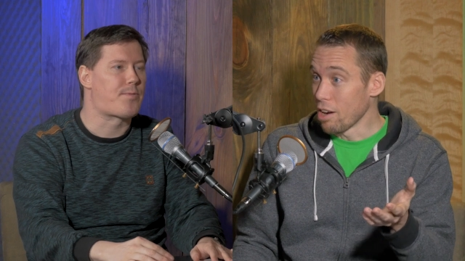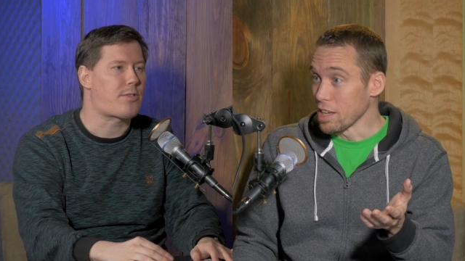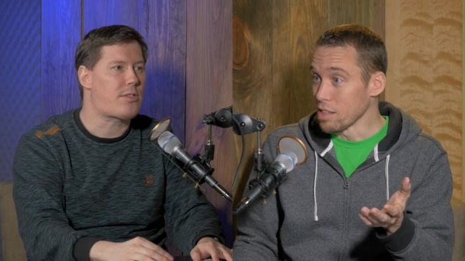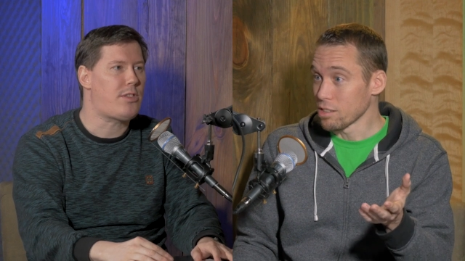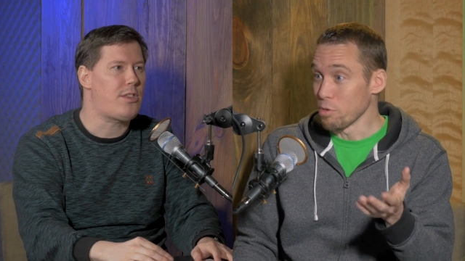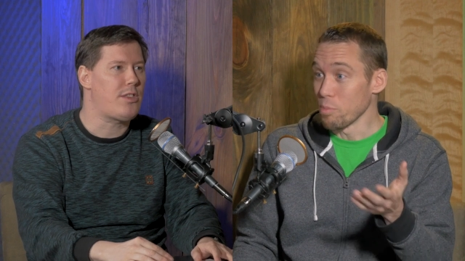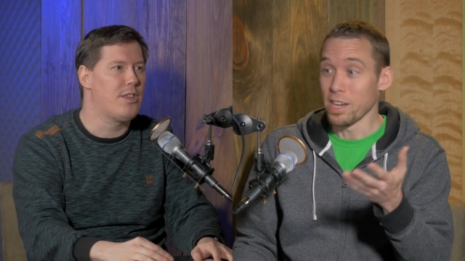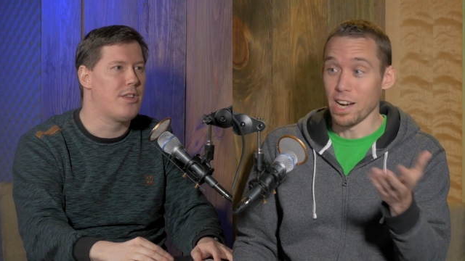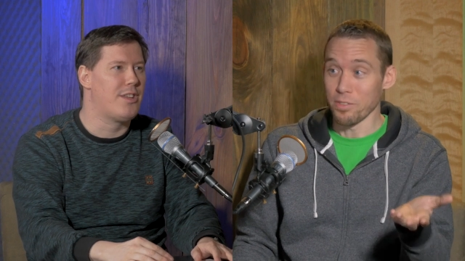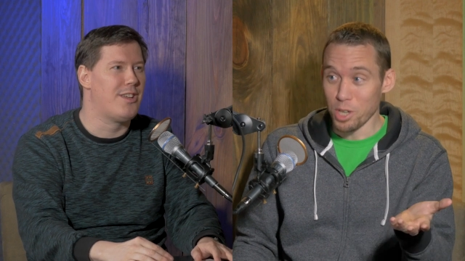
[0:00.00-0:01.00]
Speaker 1: audience who might
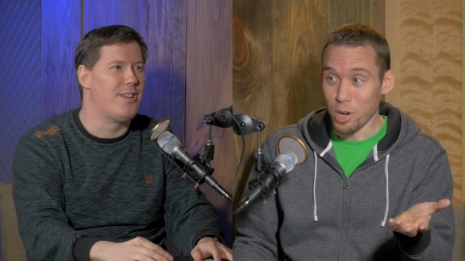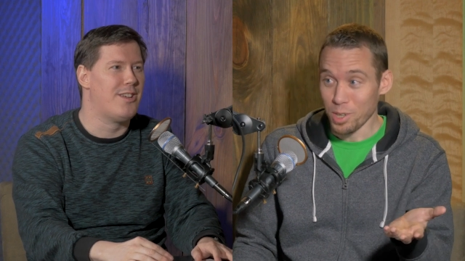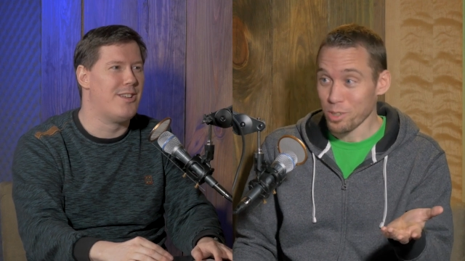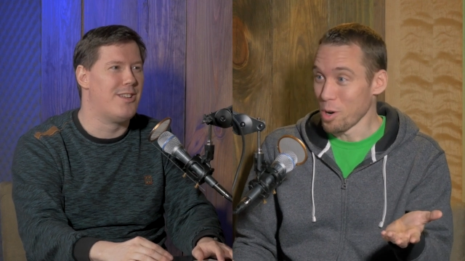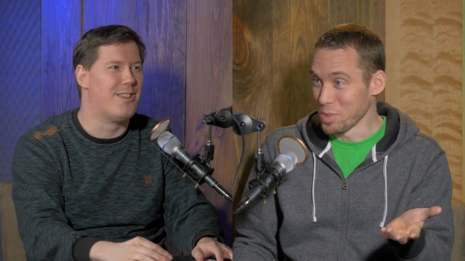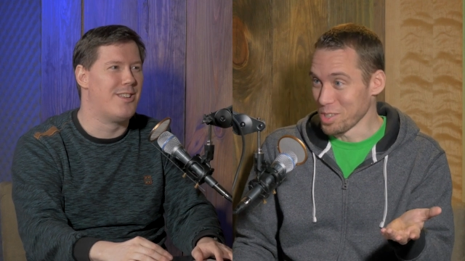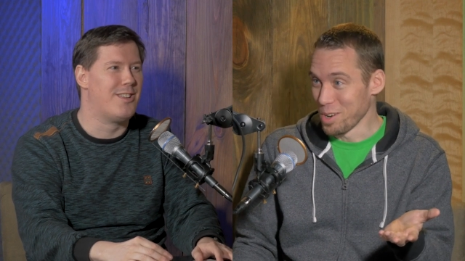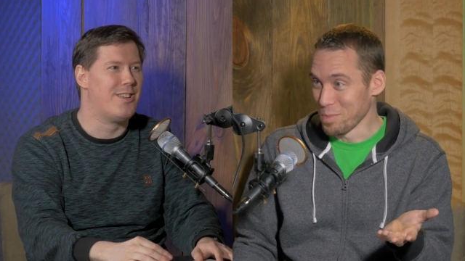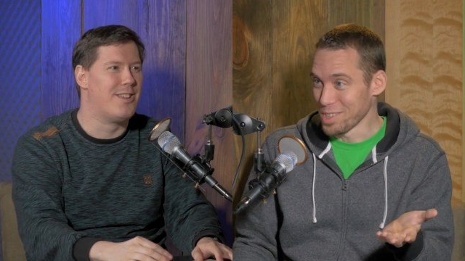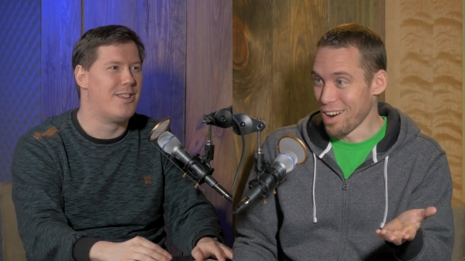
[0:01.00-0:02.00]
not even know what
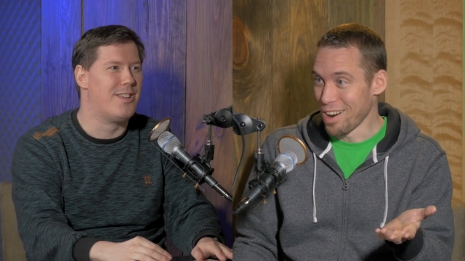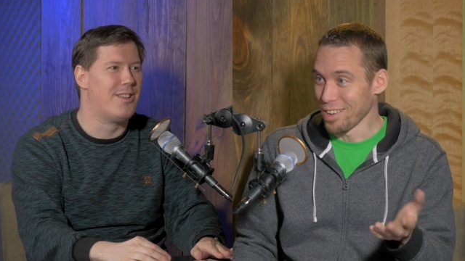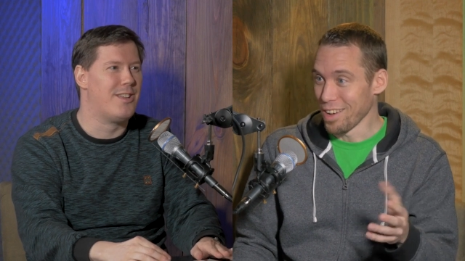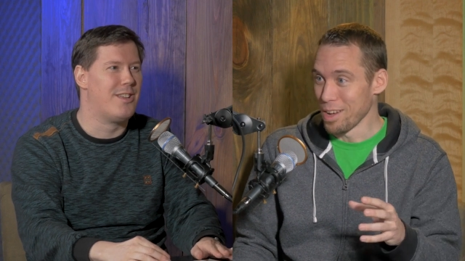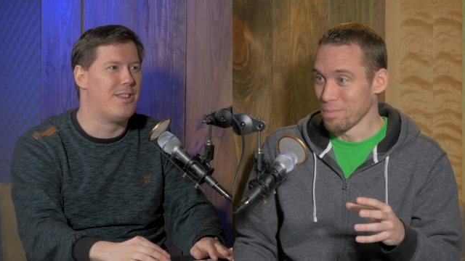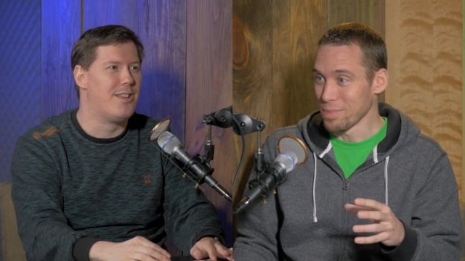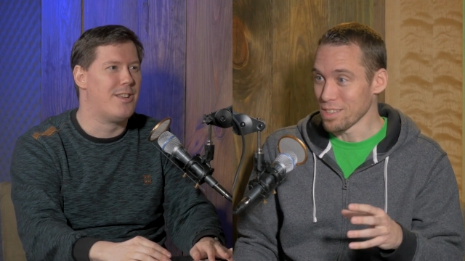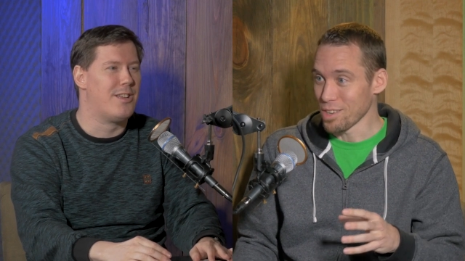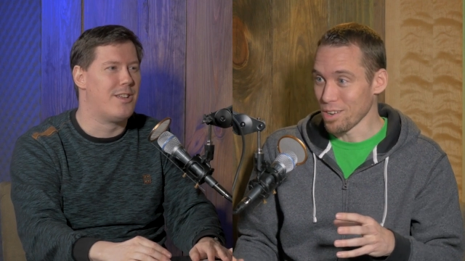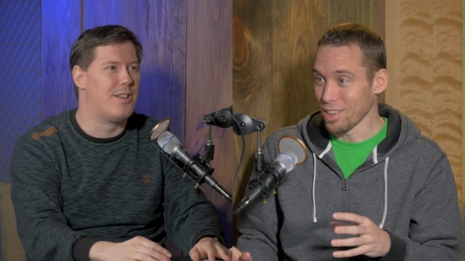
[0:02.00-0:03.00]
chromosomes are, um, these
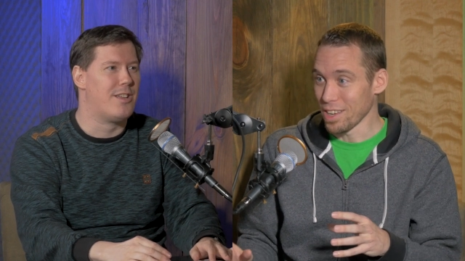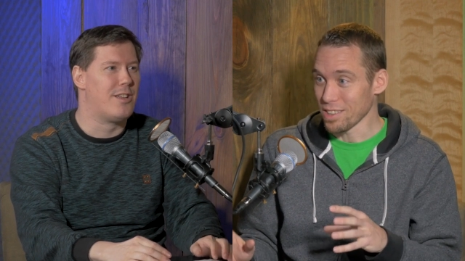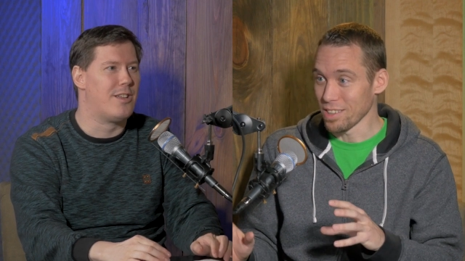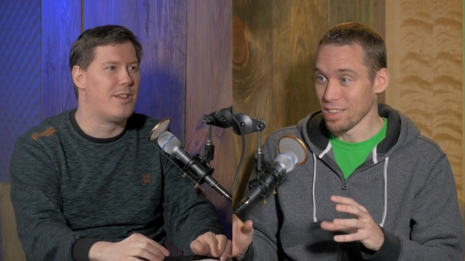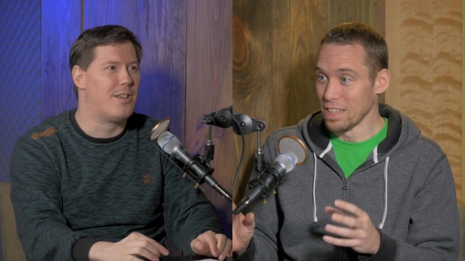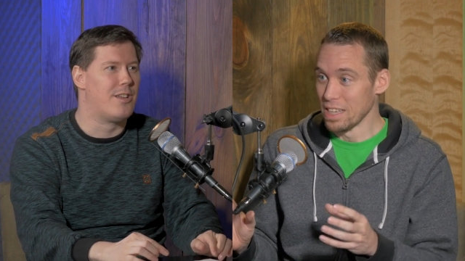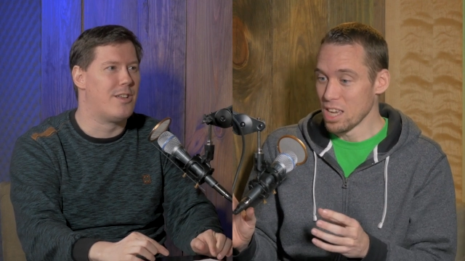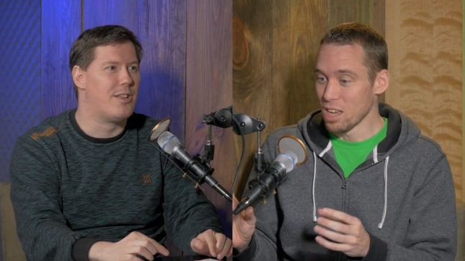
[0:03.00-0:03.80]
are like the